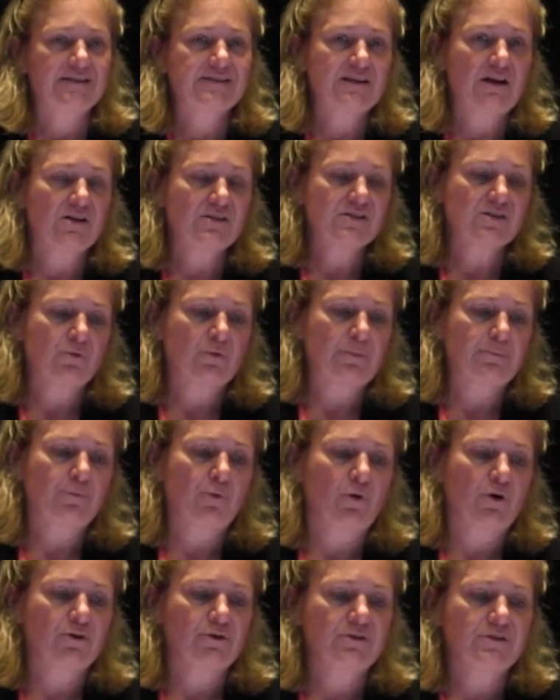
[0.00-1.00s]
It's also
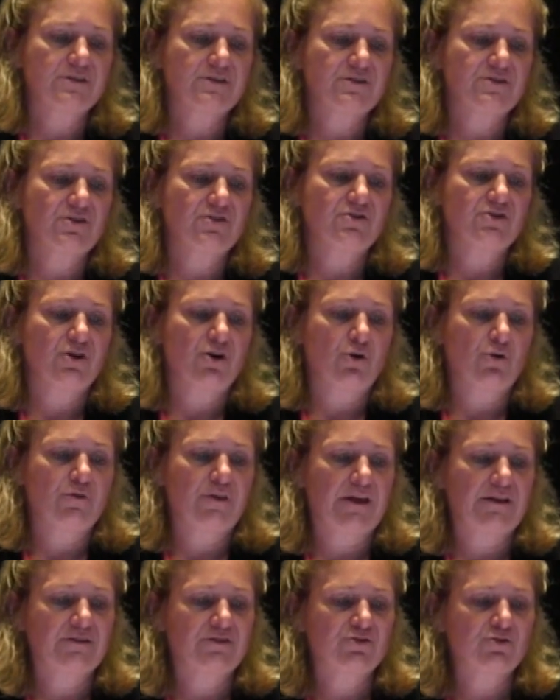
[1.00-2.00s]
important to know
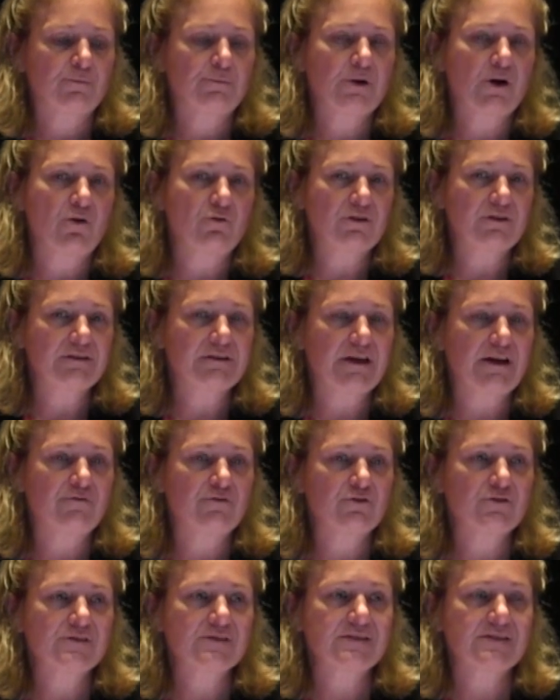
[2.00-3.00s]
that troponin
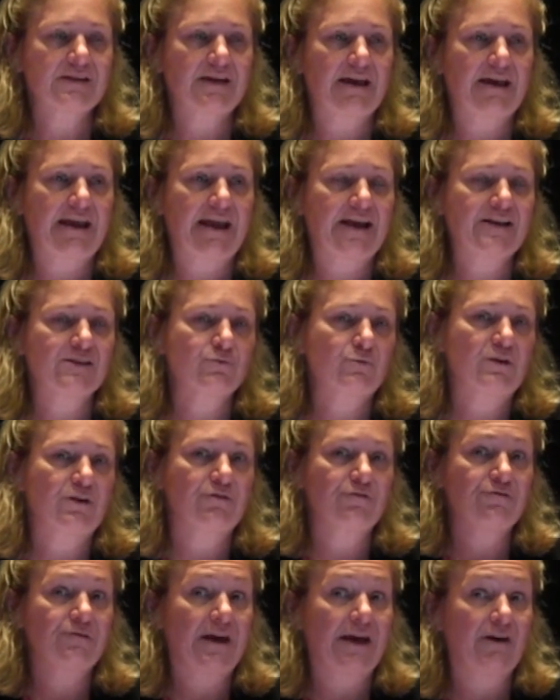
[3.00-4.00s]
levels, as we
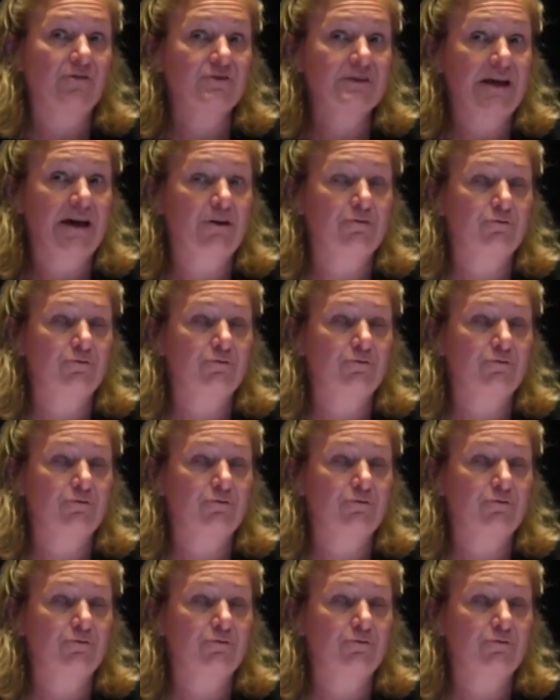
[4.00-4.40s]
have found